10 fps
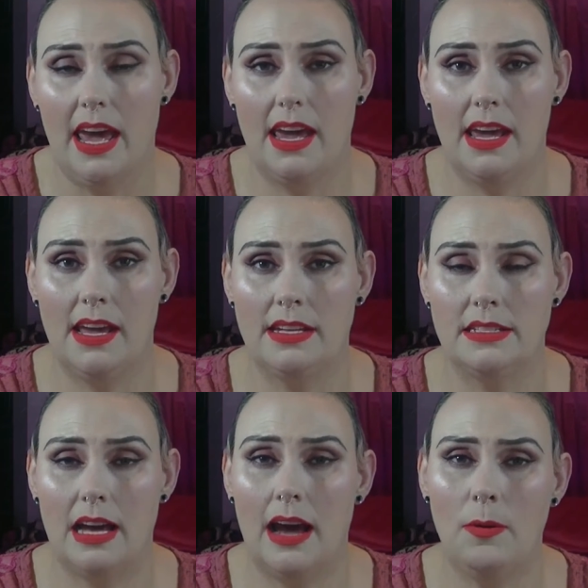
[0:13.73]
and
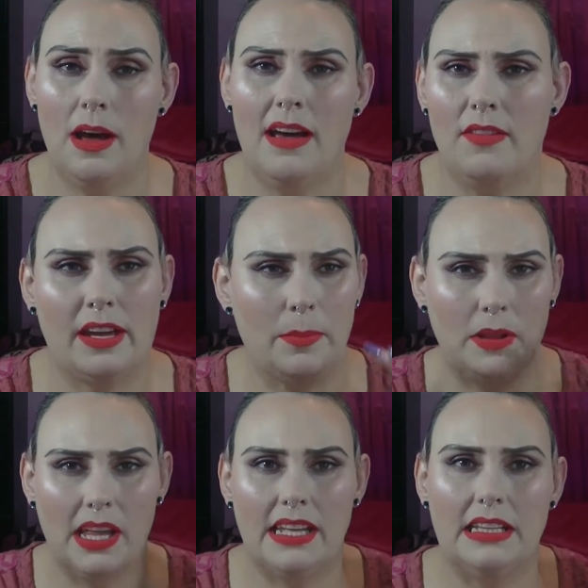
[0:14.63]
I will have like a
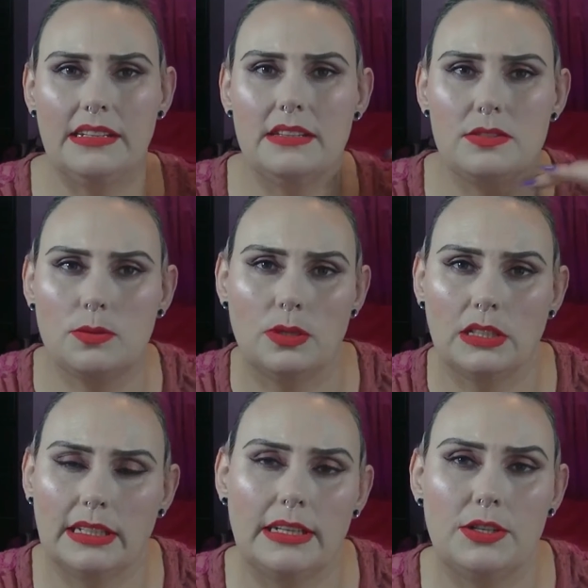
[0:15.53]
playlist or a
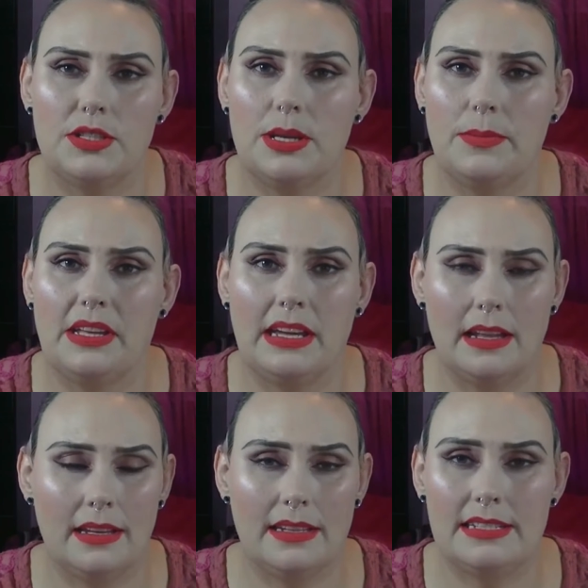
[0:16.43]
link or something
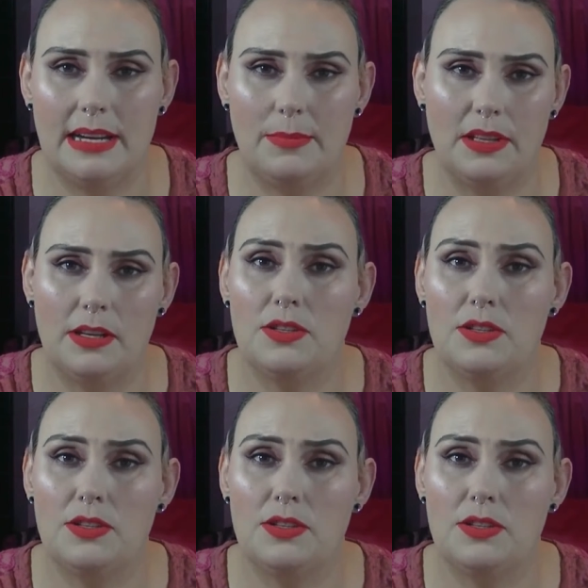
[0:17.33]
like down below.